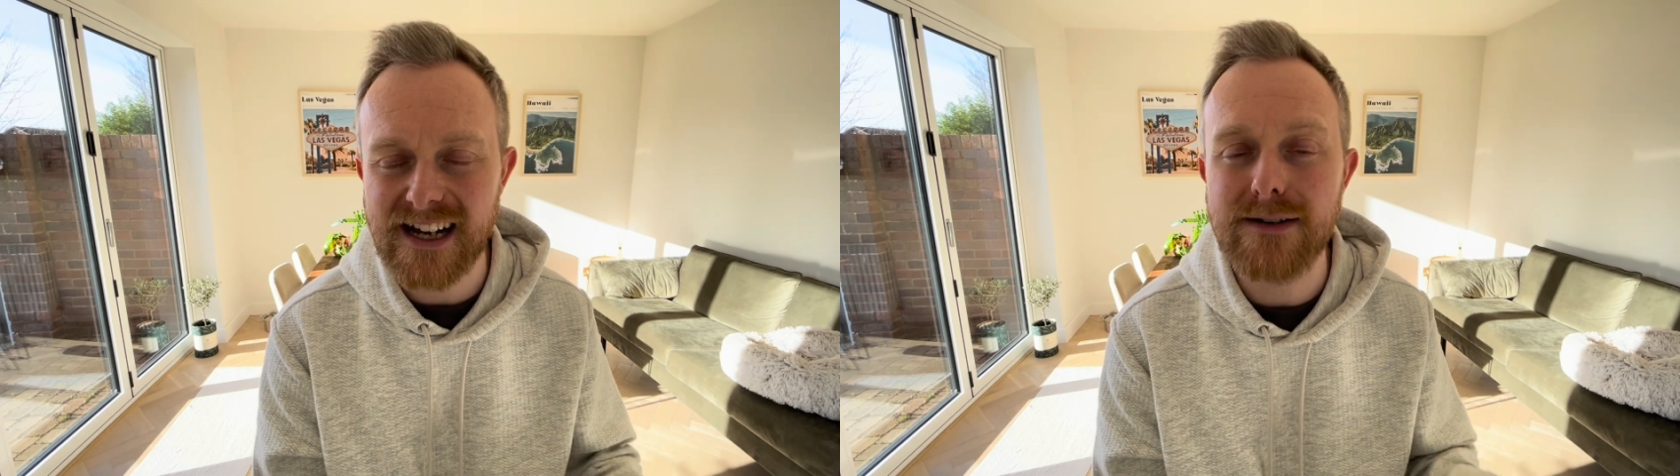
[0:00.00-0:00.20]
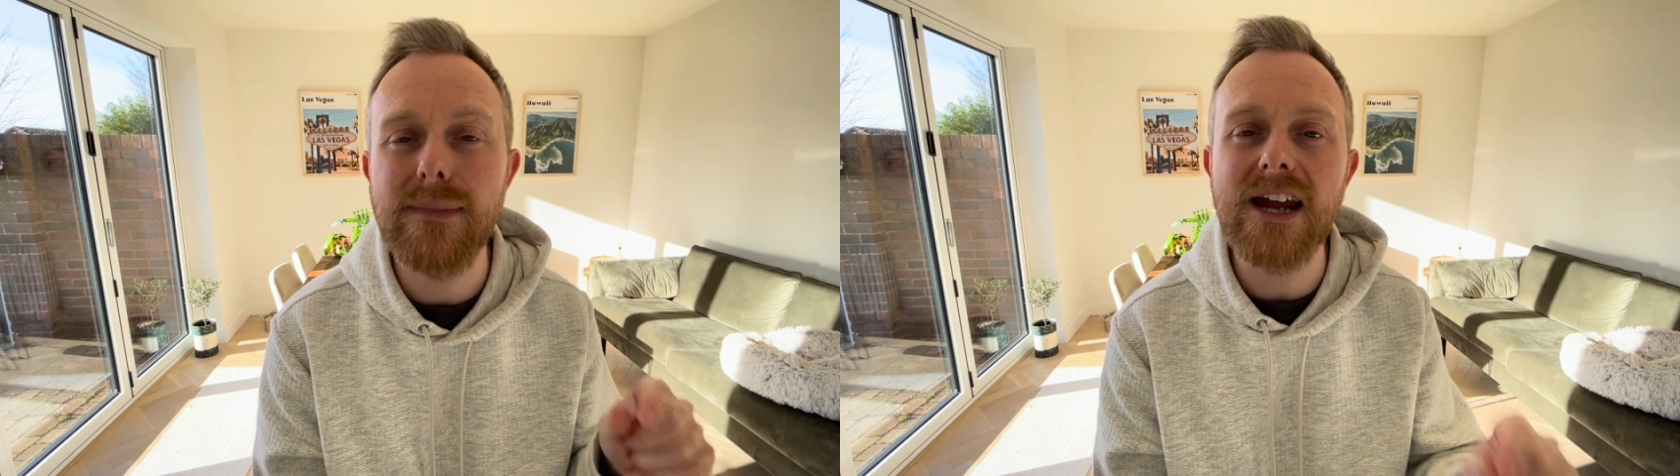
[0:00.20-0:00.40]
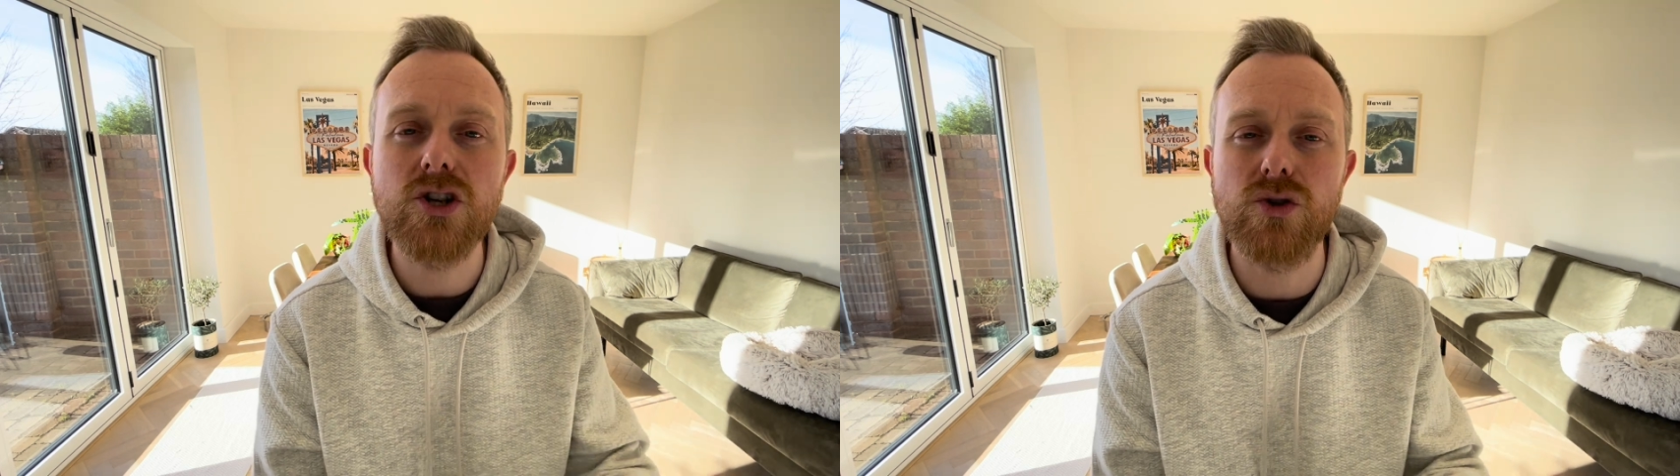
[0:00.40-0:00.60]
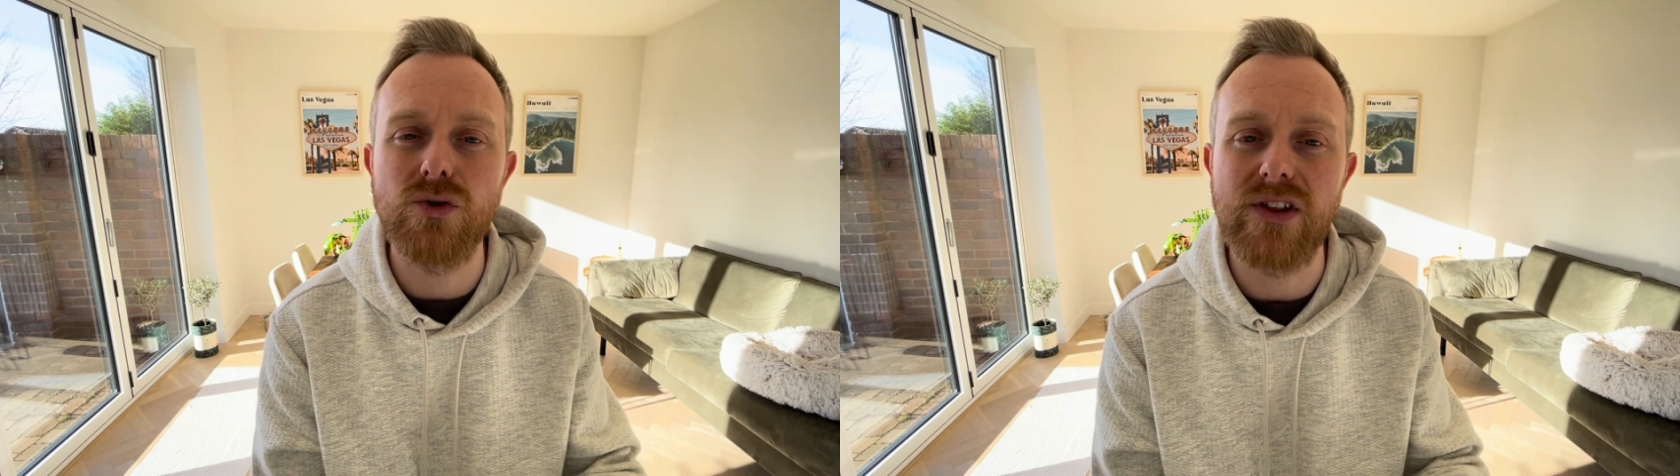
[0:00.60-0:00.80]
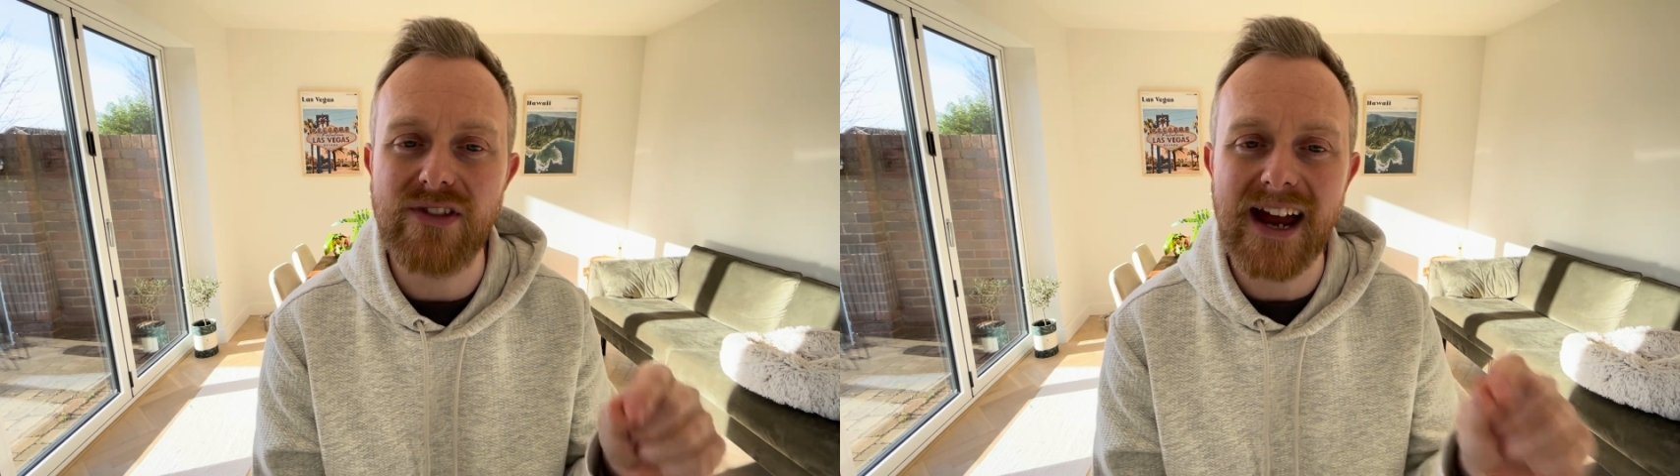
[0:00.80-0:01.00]
and make sure
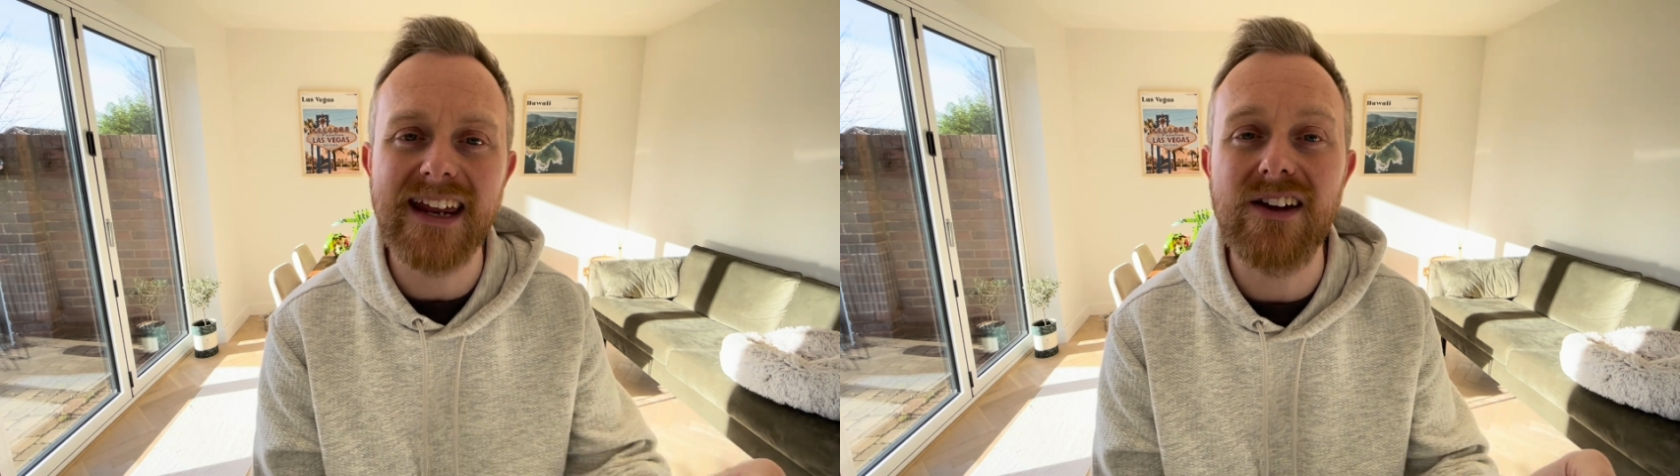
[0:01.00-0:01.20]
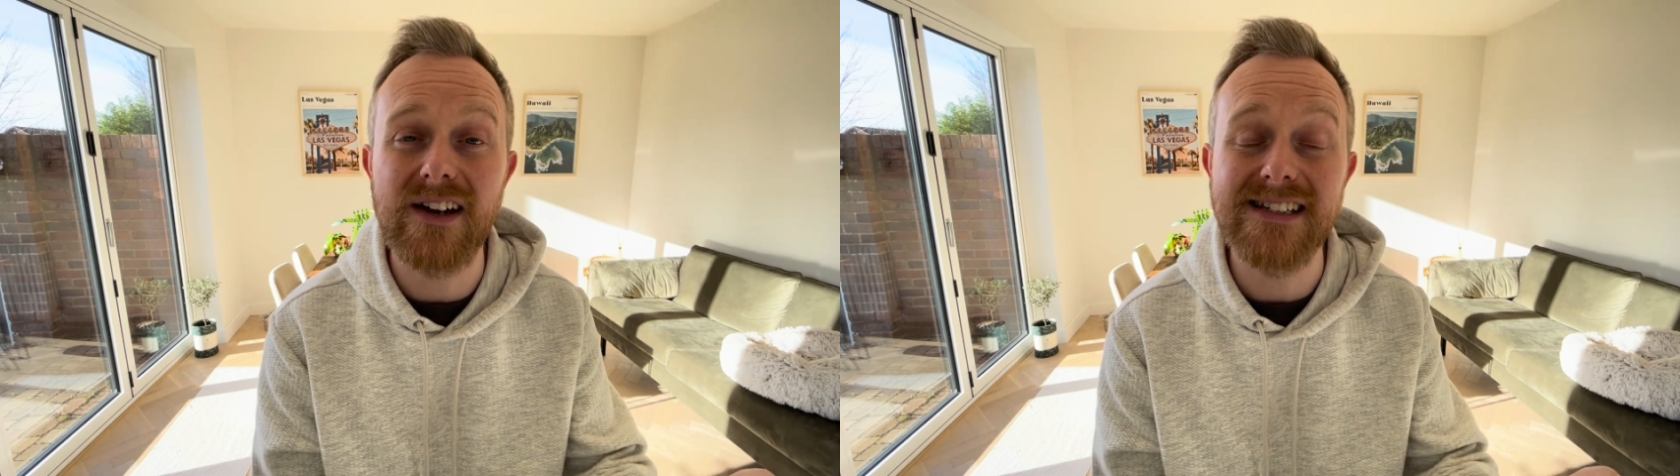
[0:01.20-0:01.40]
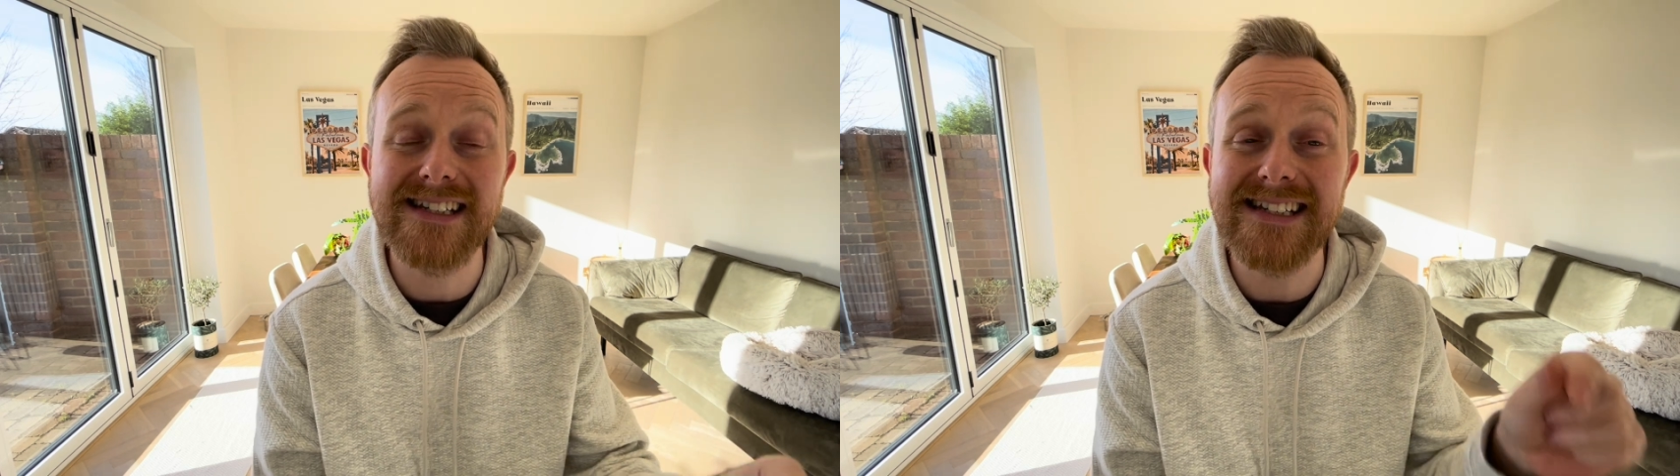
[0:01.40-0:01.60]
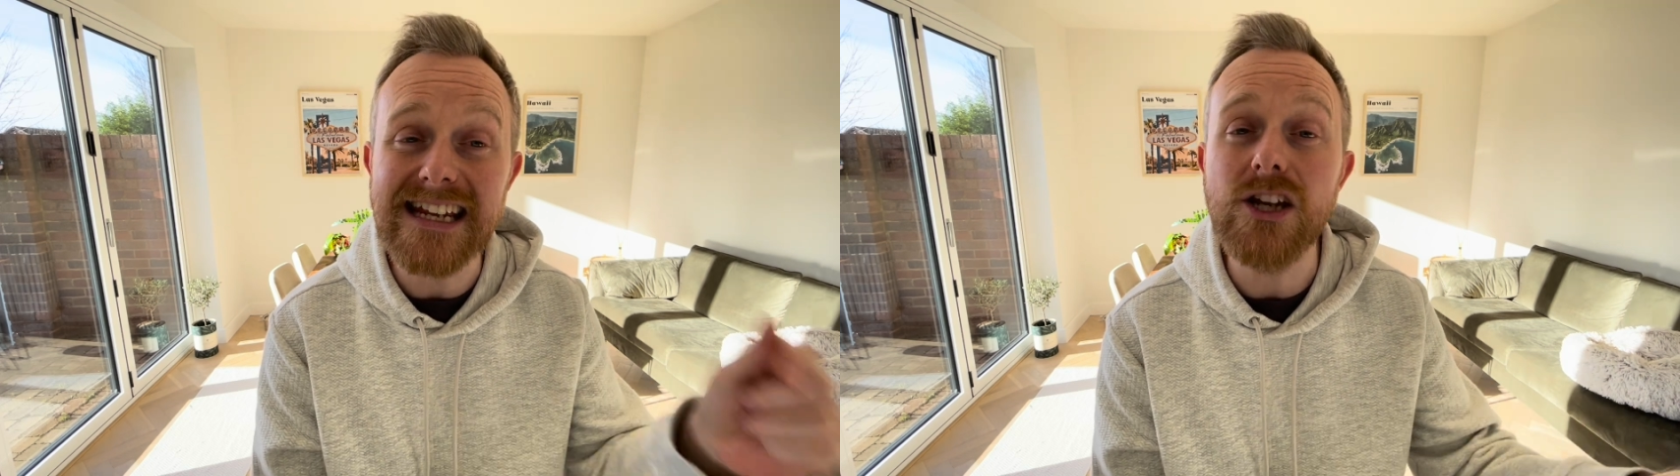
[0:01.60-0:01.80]
that they can see